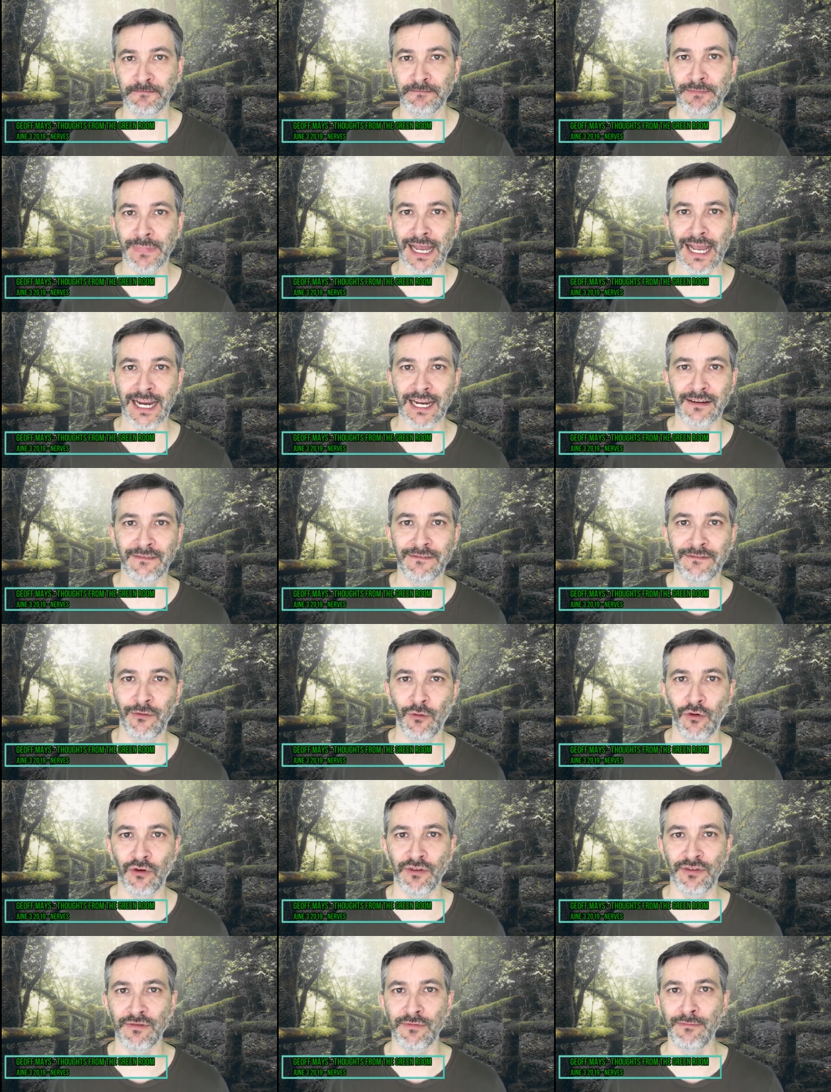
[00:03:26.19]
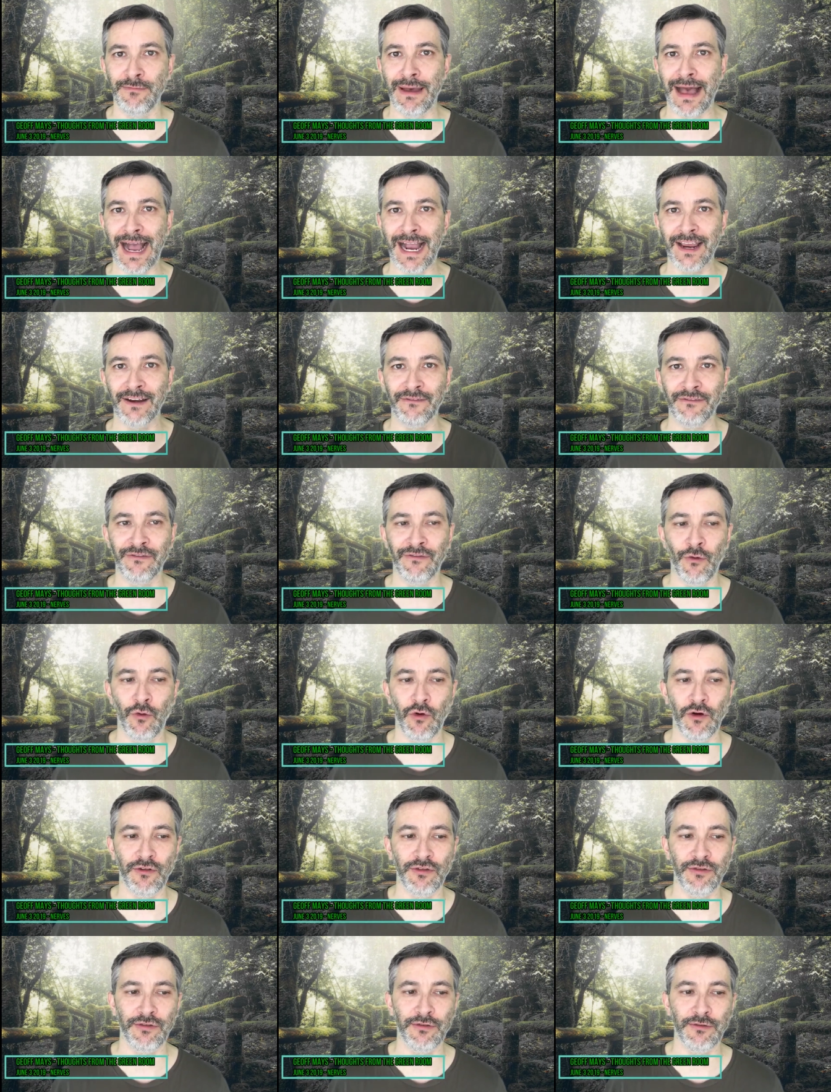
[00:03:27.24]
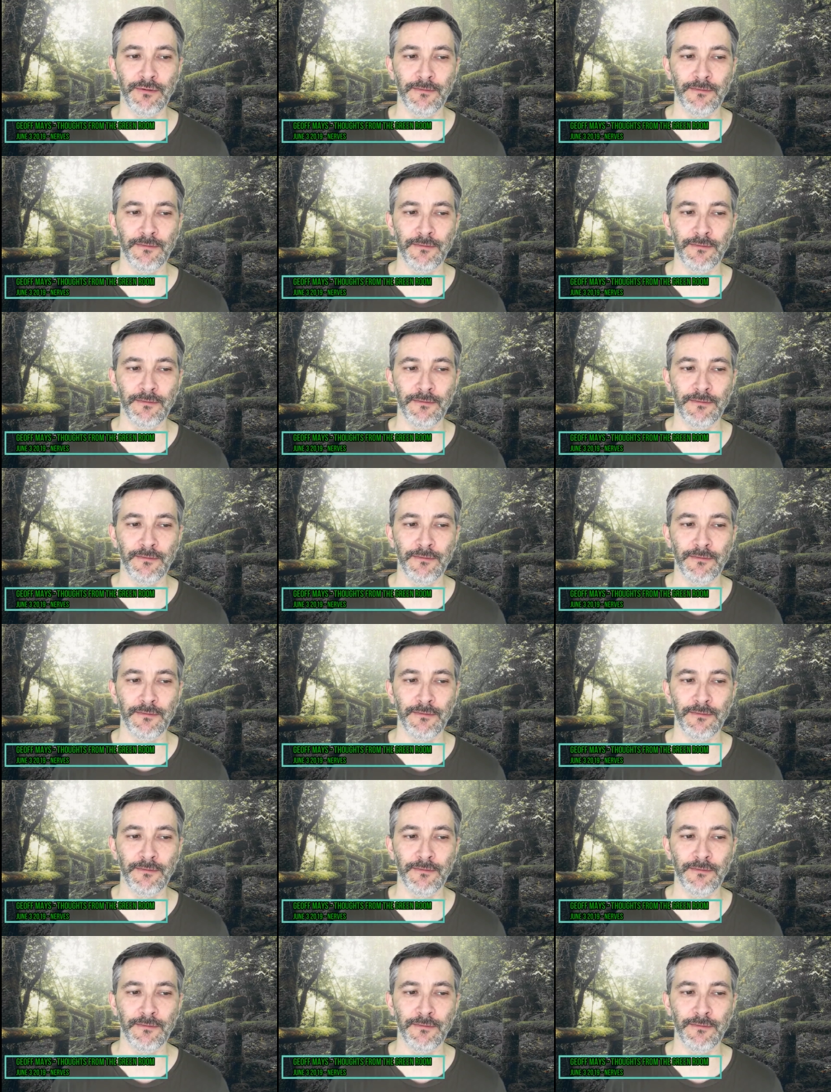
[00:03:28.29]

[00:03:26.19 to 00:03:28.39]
Back and forth, back and forth.